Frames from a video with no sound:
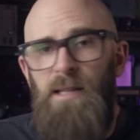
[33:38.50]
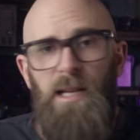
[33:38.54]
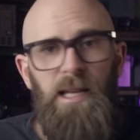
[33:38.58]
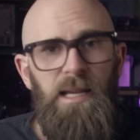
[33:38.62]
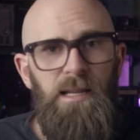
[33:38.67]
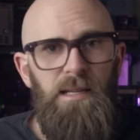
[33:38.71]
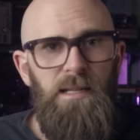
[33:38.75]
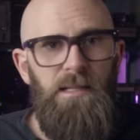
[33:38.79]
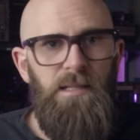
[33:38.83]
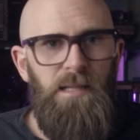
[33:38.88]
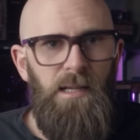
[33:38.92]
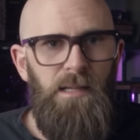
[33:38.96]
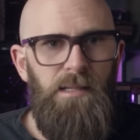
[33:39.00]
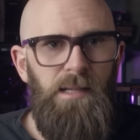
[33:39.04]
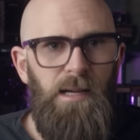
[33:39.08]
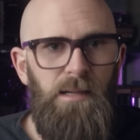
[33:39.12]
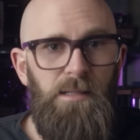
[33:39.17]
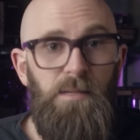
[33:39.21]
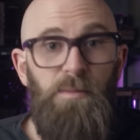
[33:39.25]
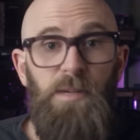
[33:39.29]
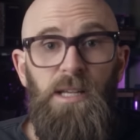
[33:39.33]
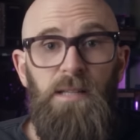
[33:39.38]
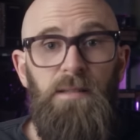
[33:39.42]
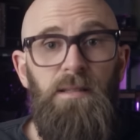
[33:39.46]
The lady turned
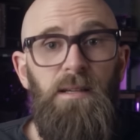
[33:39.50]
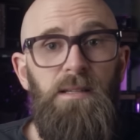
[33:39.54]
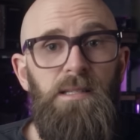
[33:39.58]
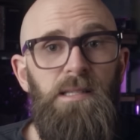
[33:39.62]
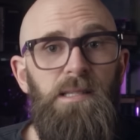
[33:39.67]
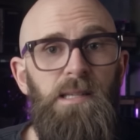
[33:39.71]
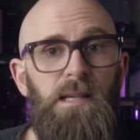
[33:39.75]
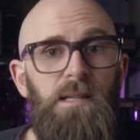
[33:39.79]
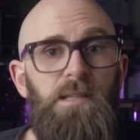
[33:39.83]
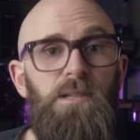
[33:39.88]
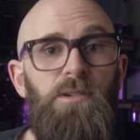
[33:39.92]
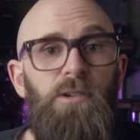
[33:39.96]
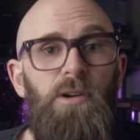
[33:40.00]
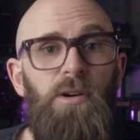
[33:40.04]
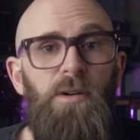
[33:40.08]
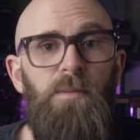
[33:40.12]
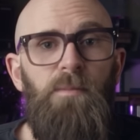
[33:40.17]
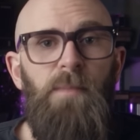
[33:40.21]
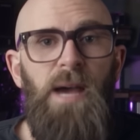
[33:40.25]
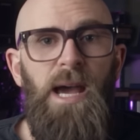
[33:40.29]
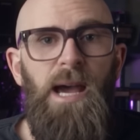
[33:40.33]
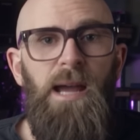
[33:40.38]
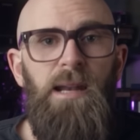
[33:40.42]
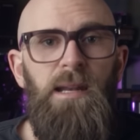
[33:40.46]
out to be a thirty-six-year-old
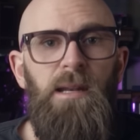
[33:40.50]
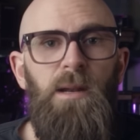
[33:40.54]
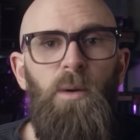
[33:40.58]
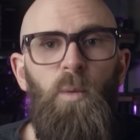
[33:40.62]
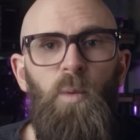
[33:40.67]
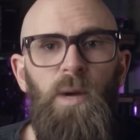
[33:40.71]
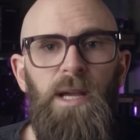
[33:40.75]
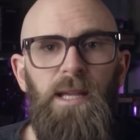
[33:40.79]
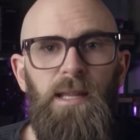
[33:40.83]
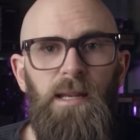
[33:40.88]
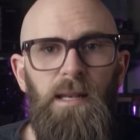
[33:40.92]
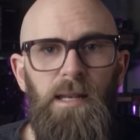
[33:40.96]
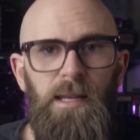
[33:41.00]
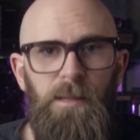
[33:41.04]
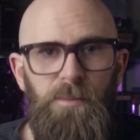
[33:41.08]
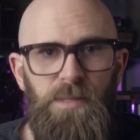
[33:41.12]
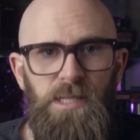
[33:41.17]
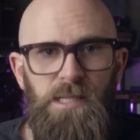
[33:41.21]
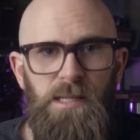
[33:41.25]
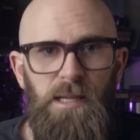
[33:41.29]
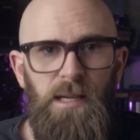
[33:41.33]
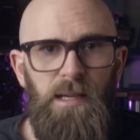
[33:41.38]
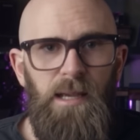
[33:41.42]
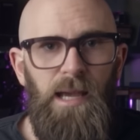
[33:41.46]
man in a wig and
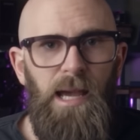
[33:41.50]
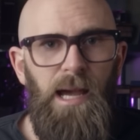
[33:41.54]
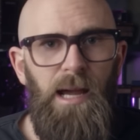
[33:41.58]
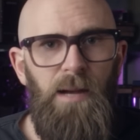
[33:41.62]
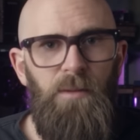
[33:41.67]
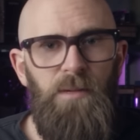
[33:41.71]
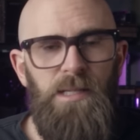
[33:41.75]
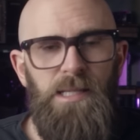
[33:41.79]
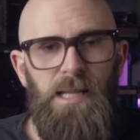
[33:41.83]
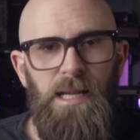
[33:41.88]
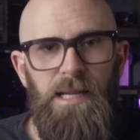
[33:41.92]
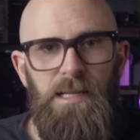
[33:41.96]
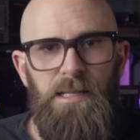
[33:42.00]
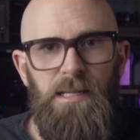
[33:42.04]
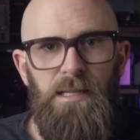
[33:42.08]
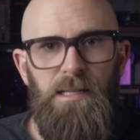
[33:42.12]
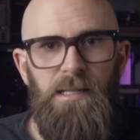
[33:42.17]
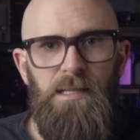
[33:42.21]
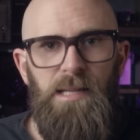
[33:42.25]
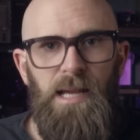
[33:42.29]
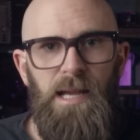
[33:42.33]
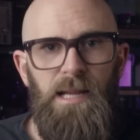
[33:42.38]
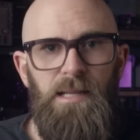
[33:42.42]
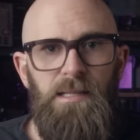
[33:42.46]
lipstick and was later
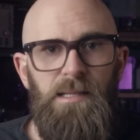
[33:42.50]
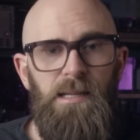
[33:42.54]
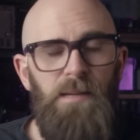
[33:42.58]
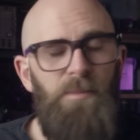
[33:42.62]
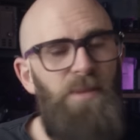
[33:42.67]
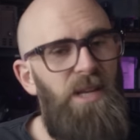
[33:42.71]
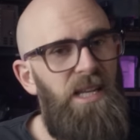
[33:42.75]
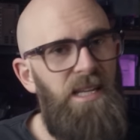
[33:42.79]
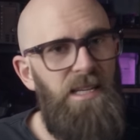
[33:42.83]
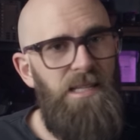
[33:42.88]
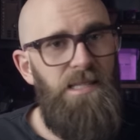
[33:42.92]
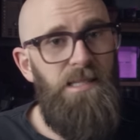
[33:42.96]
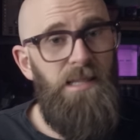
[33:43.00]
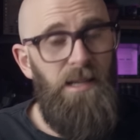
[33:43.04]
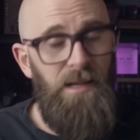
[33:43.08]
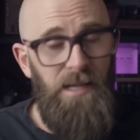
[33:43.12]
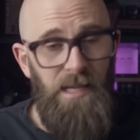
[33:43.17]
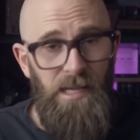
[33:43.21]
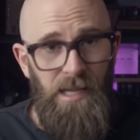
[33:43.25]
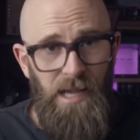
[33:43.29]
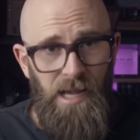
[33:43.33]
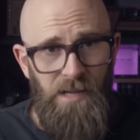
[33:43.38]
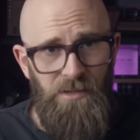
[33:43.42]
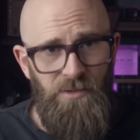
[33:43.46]
detained in a police
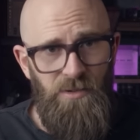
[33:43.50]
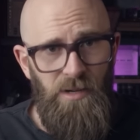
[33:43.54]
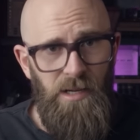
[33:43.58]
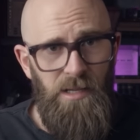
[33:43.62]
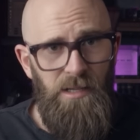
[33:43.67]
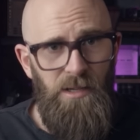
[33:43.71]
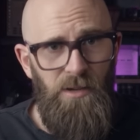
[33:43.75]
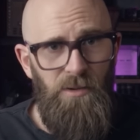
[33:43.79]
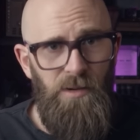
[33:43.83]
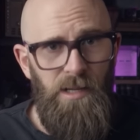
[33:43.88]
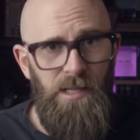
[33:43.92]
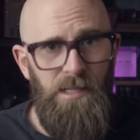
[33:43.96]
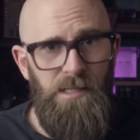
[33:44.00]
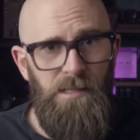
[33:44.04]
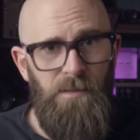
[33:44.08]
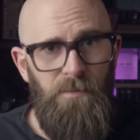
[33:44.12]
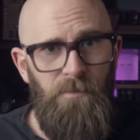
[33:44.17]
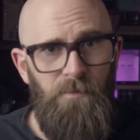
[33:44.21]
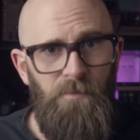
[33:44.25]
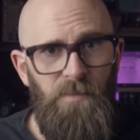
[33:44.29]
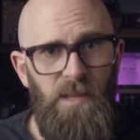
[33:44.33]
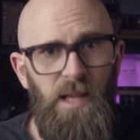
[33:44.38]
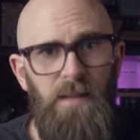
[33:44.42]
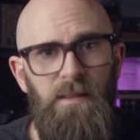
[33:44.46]
psychiatric unit.
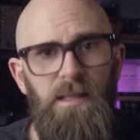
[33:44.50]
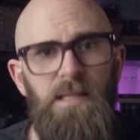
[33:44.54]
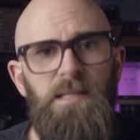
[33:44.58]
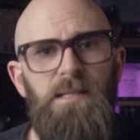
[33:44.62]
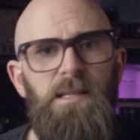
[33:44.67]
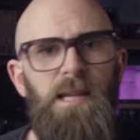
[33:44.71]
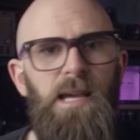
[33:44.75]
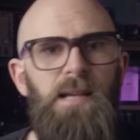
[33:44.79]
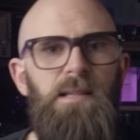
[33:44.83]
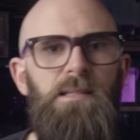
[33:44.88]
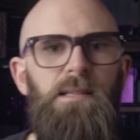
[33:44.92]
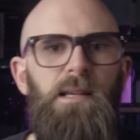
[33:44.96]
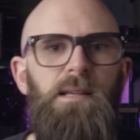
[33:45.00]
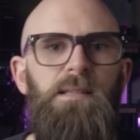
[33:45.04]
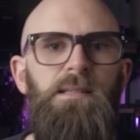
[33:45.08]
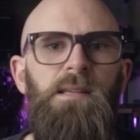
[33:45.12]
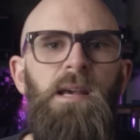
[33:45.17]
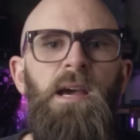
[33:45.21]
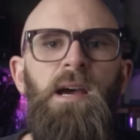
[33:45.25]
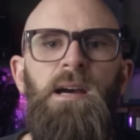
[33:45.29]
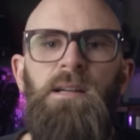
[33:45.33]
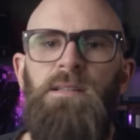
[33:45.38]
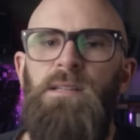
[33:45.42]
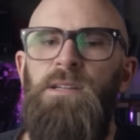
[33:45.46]
And this takes us
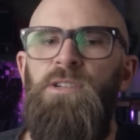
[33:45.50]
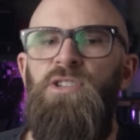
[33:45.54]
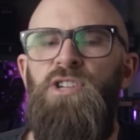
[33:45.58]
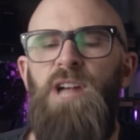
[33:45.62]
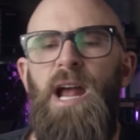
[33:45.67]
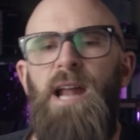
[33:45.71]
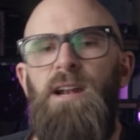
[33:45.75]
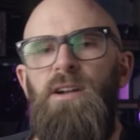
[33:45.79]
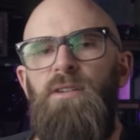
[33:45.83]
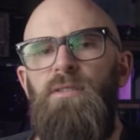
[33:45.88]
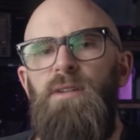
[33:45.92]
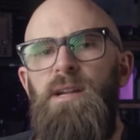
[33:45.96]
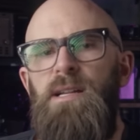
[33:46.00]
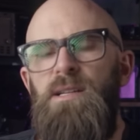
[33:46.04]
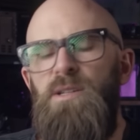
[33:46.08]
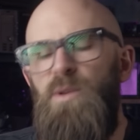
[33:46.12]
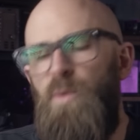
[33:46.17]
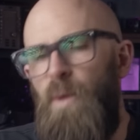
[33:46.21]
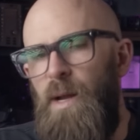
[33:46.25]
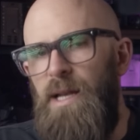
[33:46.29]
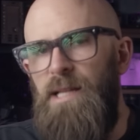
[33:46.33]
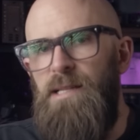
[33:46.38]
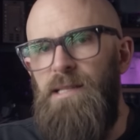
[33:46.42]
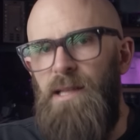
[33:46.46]
to January
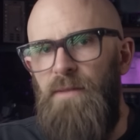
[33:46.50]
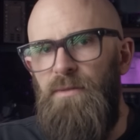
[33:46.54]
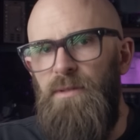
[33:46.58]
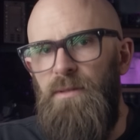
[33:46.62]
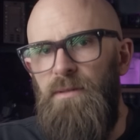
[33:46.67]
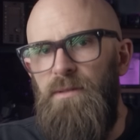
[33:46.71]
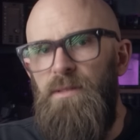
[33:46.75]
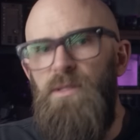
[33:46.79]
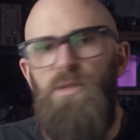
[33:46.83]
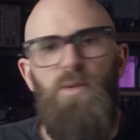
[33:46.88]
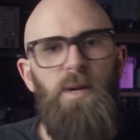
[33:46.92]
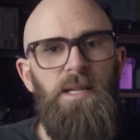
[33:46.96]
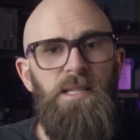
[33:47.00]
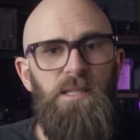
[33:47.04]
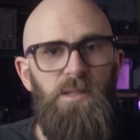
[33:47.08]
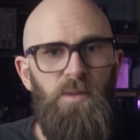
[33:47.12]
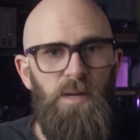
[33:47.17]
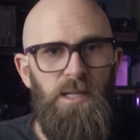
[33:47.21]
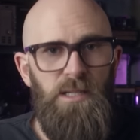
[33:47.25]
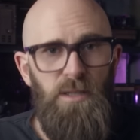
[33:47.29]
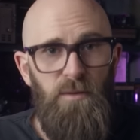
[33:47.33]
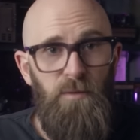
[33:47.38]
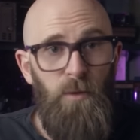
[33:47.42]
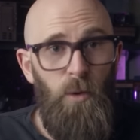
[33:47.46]
twenty-seventh, twenty
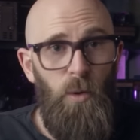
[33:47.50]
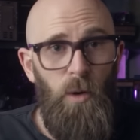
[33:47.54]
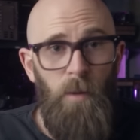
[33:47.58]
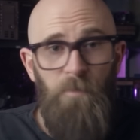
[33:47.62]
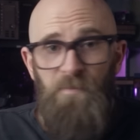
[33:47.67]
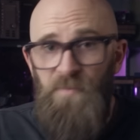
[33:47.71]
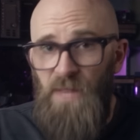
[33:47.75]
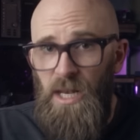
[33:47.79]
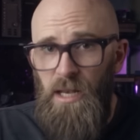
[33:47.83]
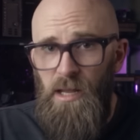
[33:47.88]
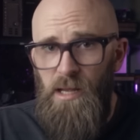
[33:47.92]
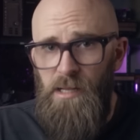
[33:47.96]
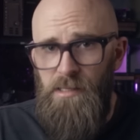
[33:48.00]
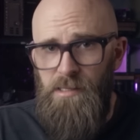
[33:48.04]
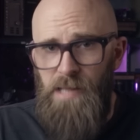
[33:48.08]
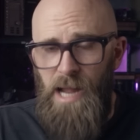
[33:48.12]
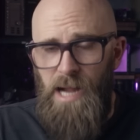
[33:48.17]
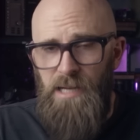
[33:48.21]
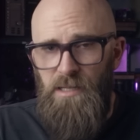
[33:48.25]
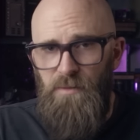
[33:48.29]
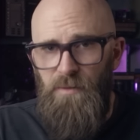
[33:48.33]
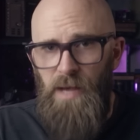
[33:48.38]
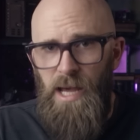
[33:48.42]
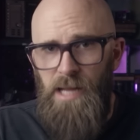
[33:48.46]
twenty-four, the last
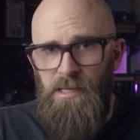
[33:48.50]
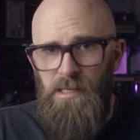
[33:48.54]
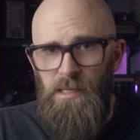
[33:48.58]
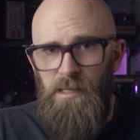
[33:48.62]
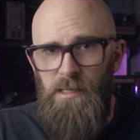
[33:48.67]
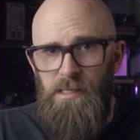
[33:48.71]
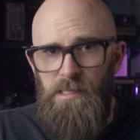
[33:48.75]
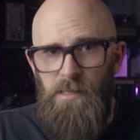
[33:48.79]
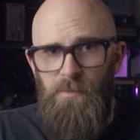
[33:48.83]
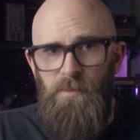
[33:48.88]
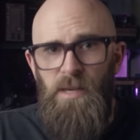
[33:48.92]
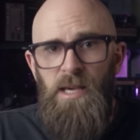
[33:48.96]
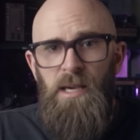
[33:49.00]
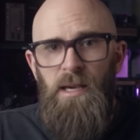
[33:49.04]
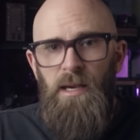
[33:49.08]
act of vandalism